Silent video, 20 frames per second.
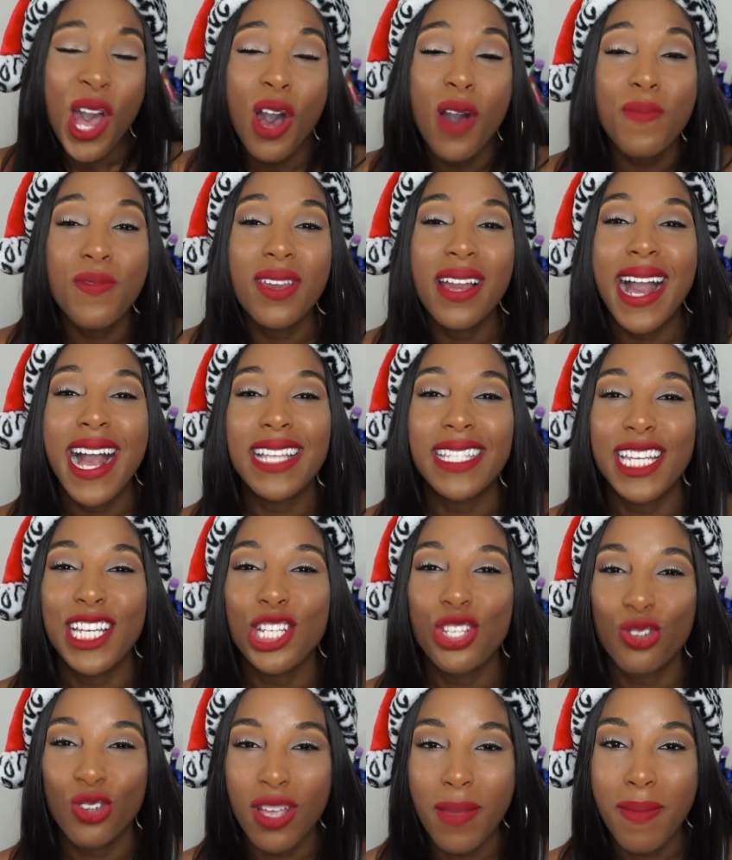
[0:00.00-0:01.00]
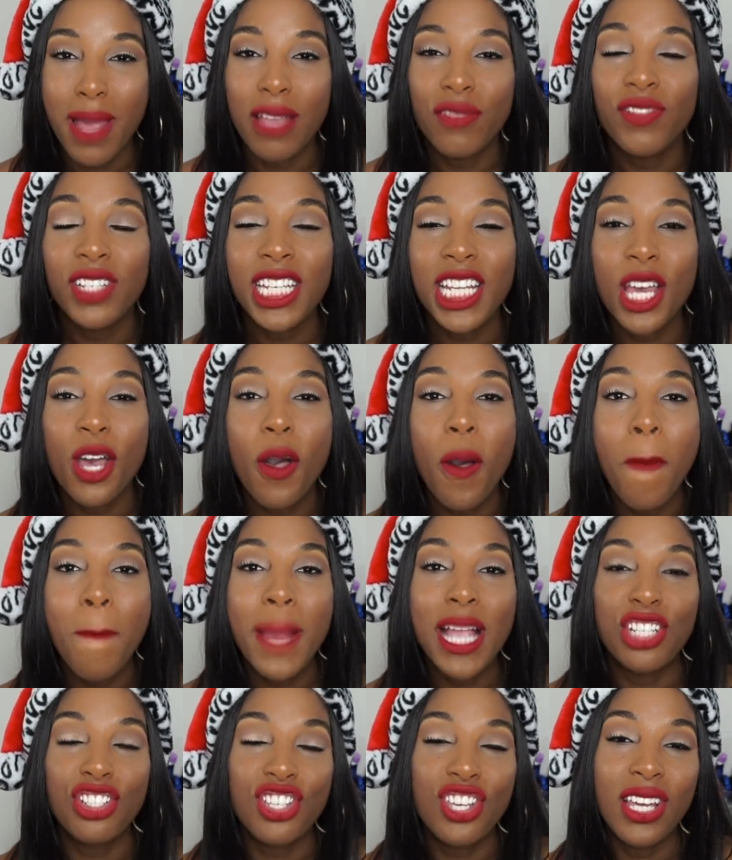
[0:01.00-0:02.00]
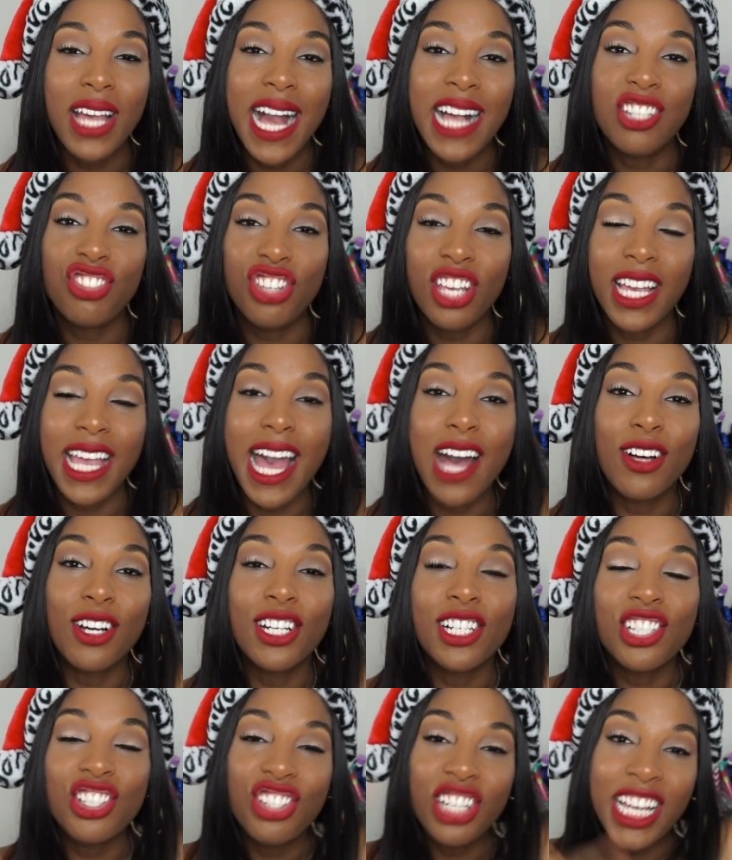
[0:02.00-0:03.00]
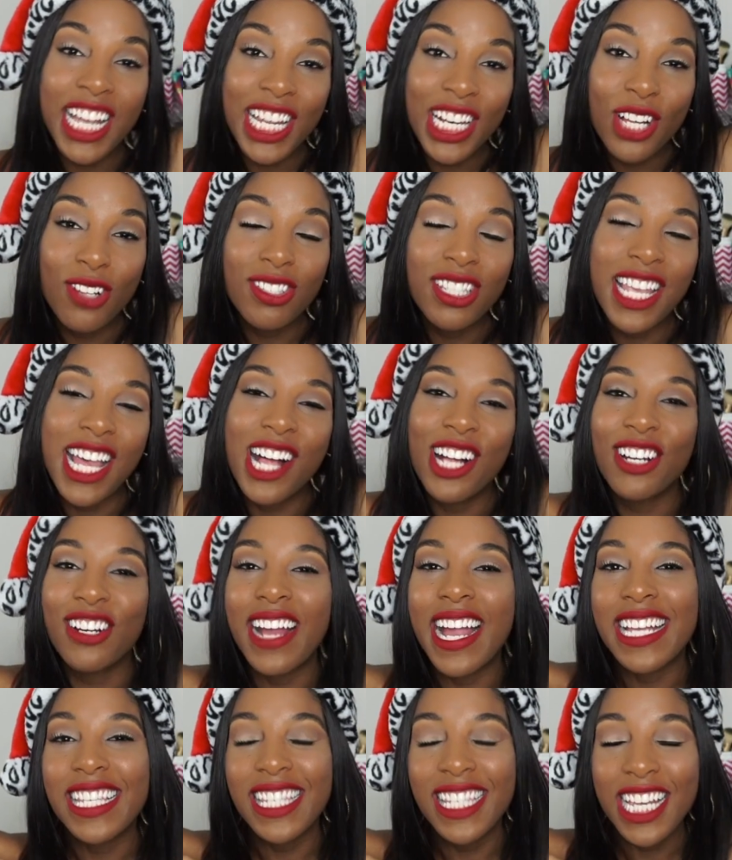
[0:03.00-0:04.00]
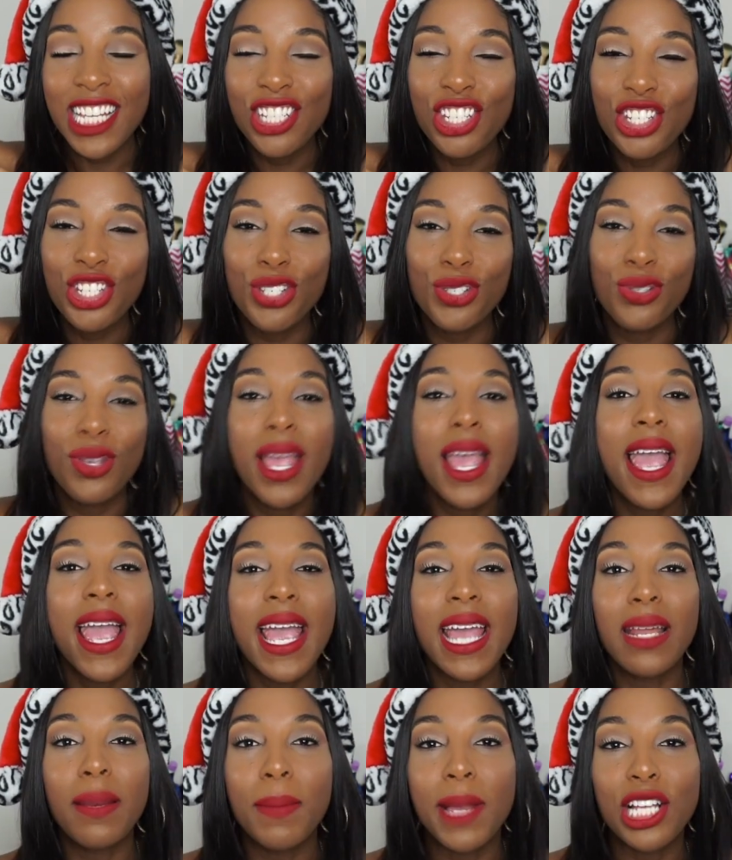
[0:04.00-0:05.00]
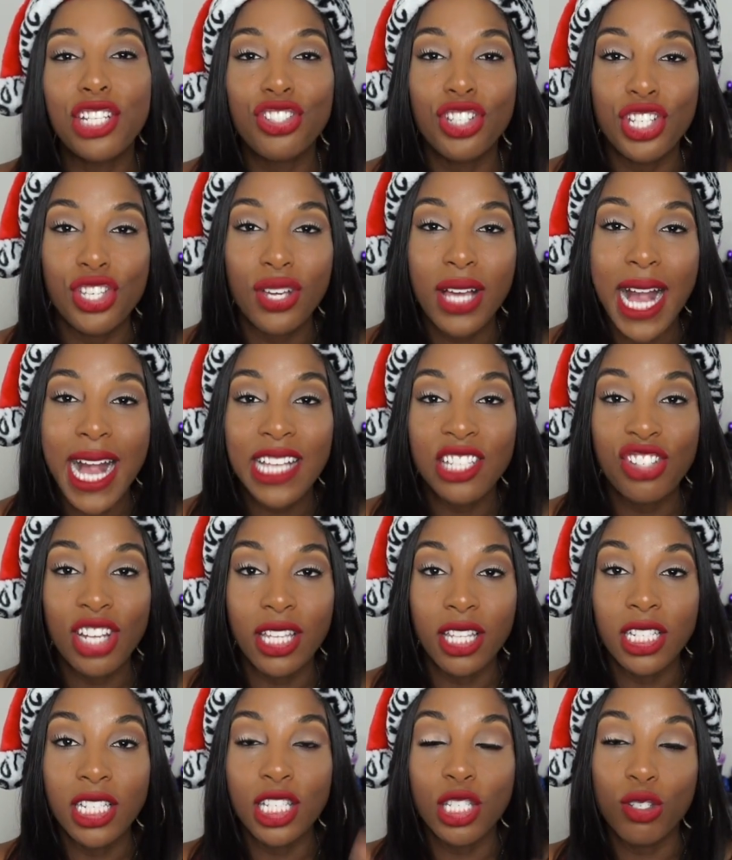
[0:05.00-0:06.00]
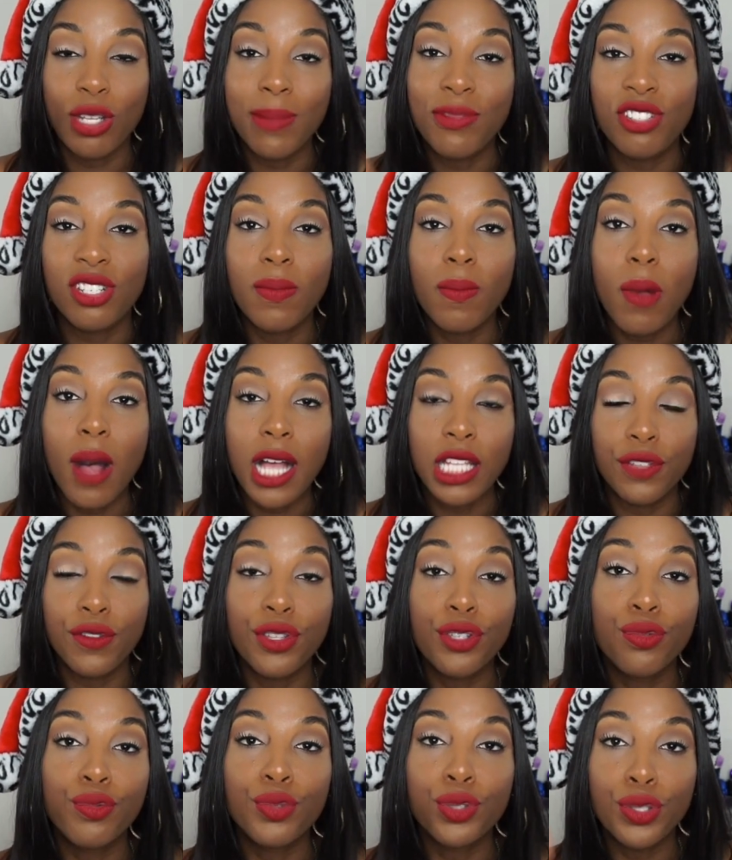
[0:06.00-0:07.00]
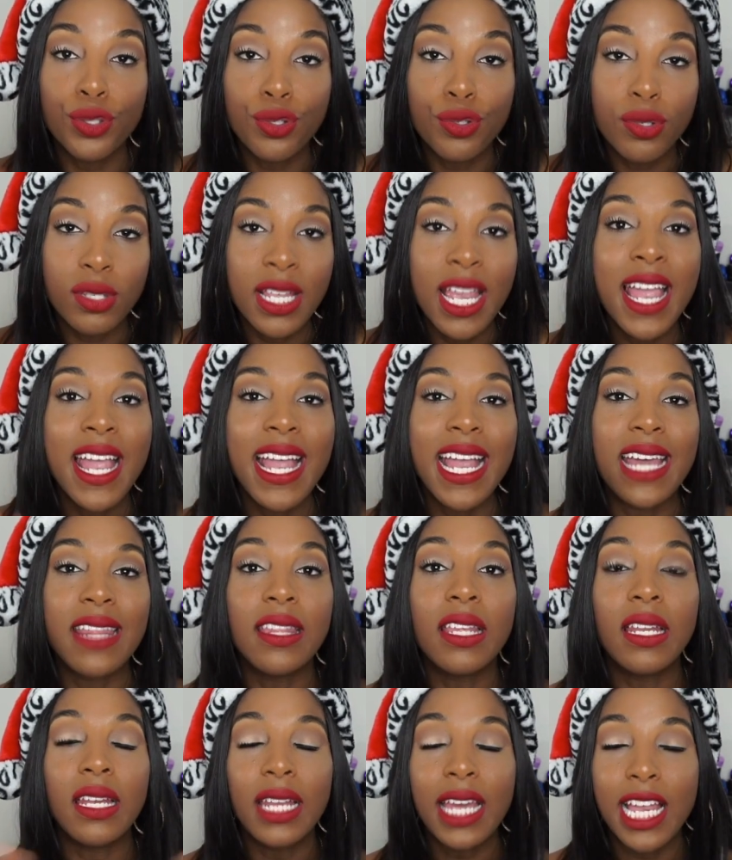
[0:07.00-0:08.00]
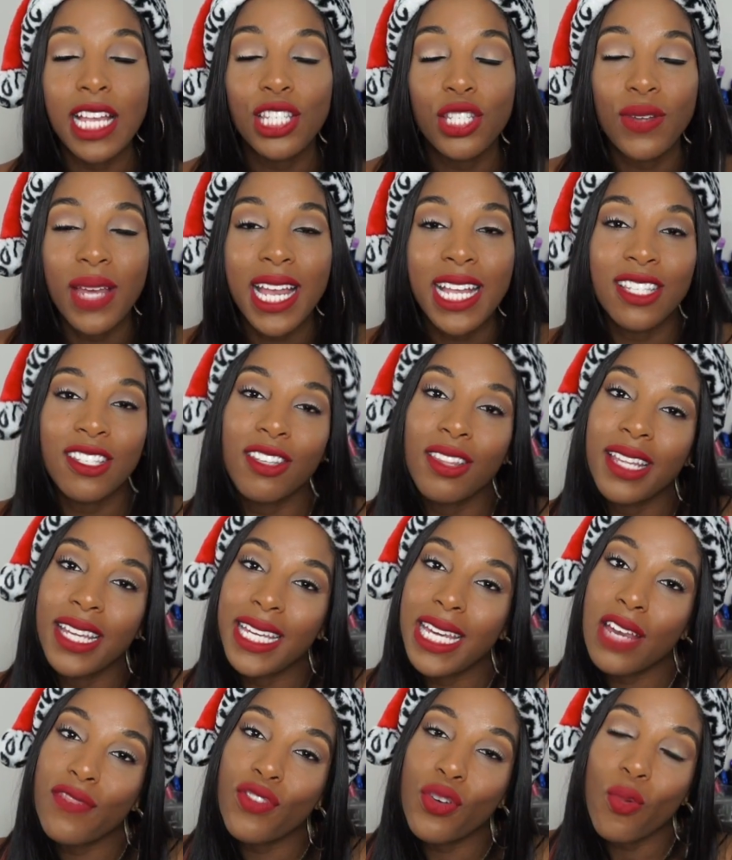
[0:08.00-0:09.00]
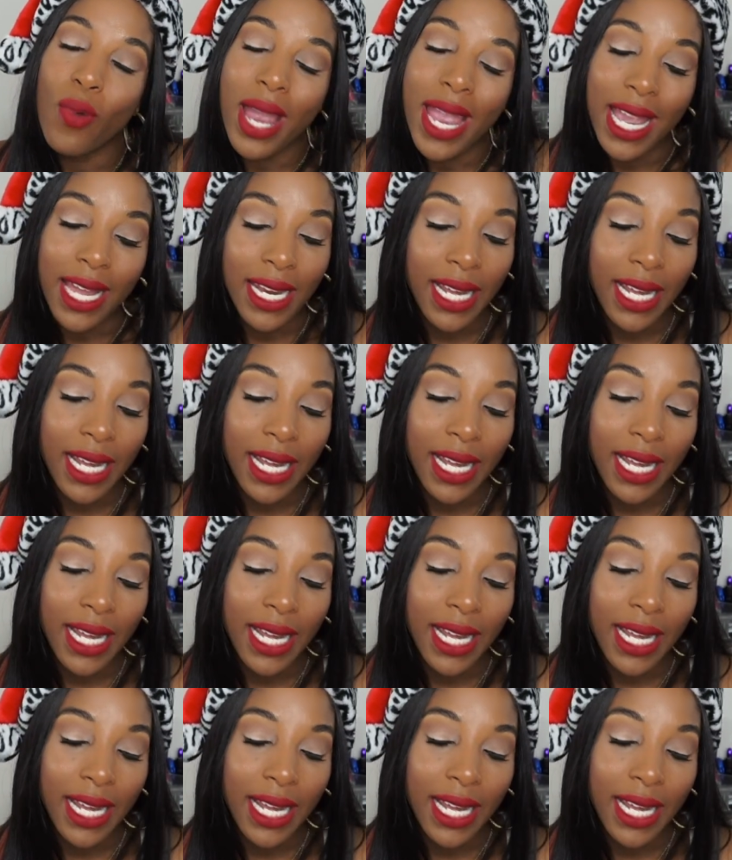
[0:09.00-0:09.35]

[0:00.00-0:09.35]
Hope you guys enjoy my video. Make sure you guys check out her channel, tell her I sent you, and make sure you guys check the description box for the rules and the link to enter the giveaway.